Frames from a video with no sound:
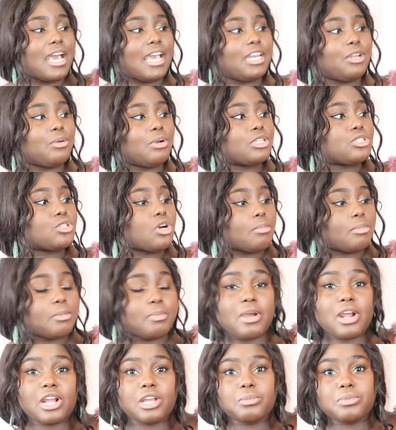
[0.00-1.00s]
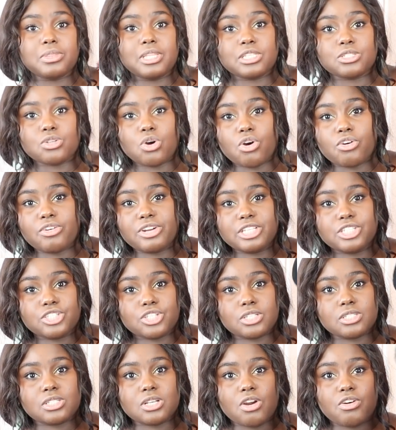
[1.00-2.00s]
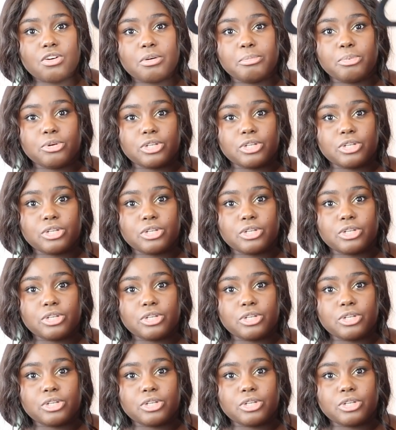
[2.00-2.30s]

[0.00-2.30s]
Anyway, so I'll be pairing it with this orange Zara